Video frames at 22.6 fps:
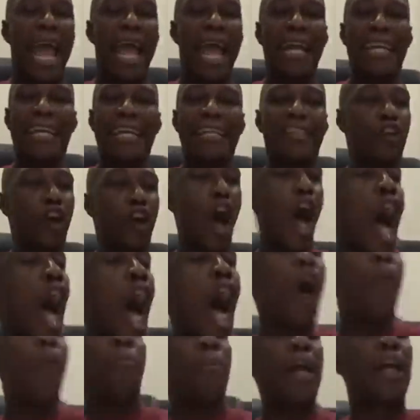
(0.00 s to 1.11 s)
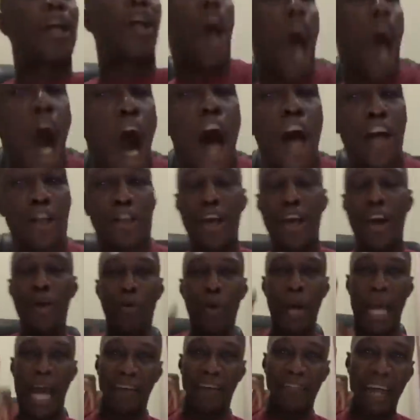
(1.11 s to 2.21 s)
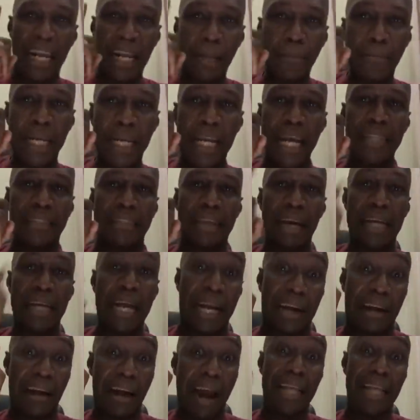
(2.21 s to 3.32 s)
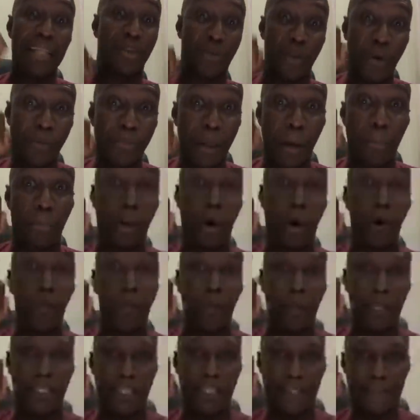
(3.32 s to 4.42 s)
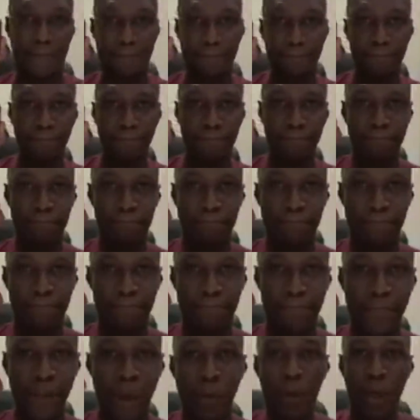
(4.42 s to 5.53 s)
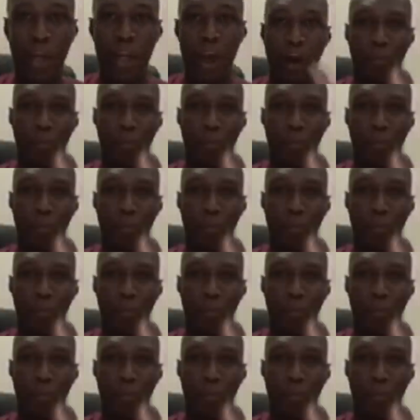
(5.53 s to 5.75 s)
it is all because we have eliminated the christ from the pulpit we